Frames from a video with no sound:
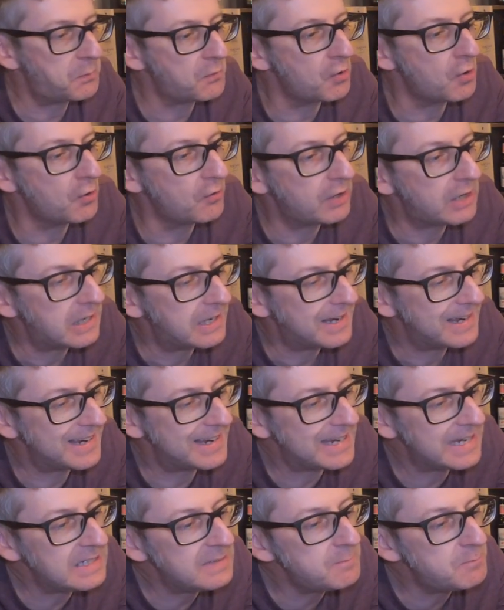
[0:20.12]
Brewery
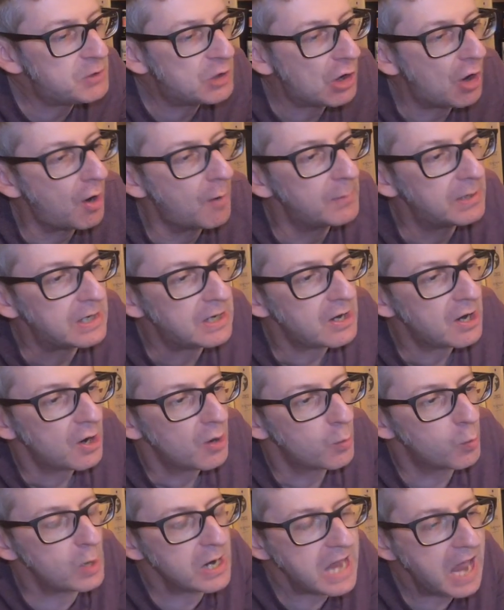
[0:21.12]
in Germany.
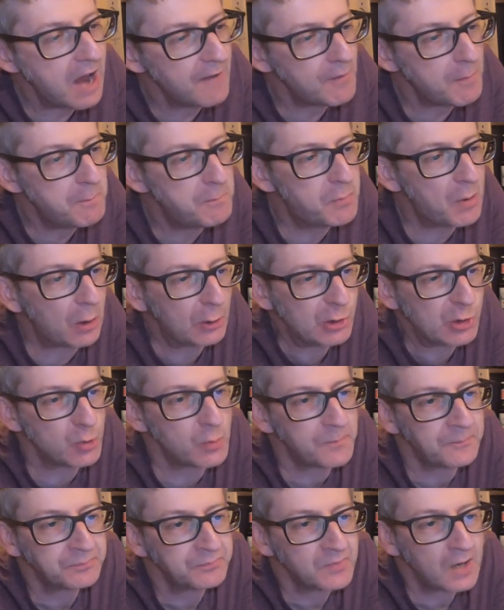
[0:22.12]
We have a
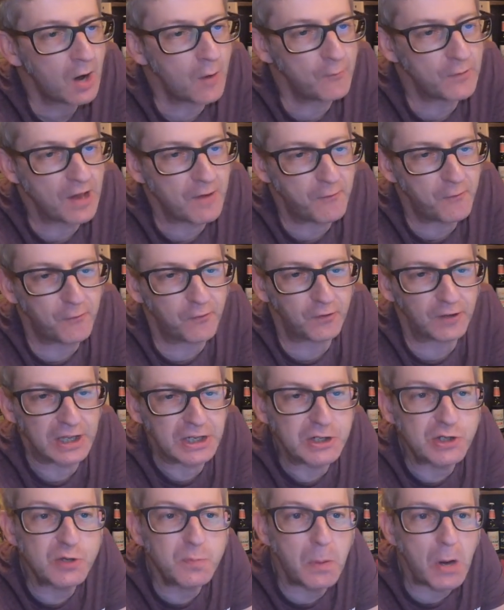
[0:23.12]
bottle of their
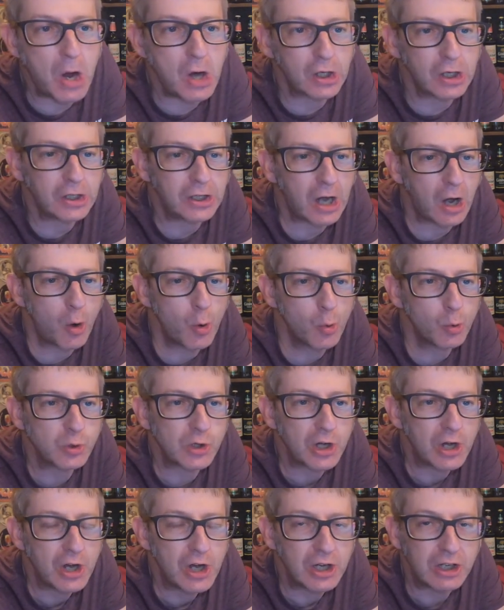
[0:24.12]
Flensburger Gold
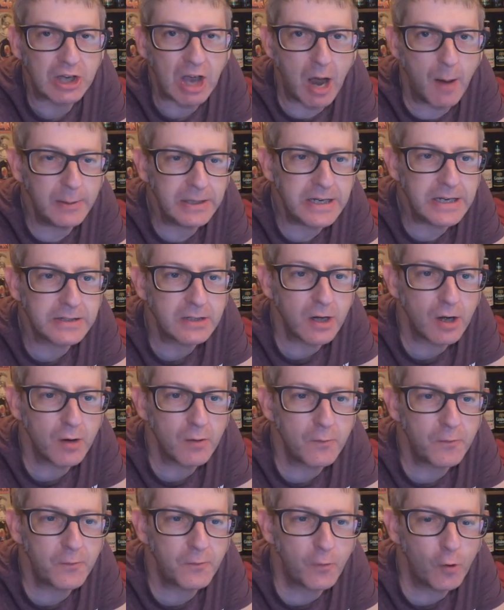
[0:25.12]
coming in
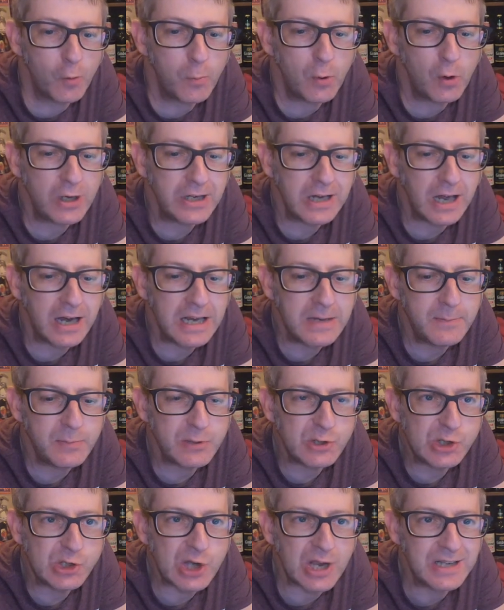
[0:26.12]
at 4.8%
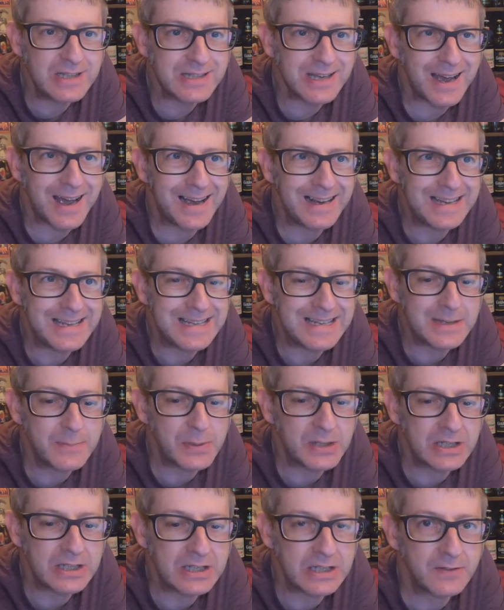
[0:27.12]

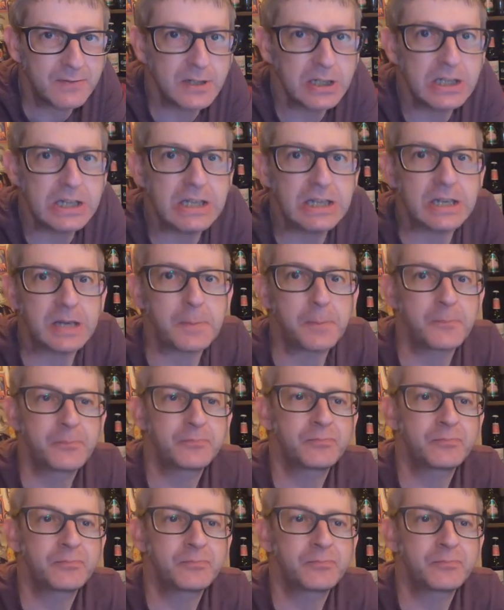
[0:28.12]
ABV.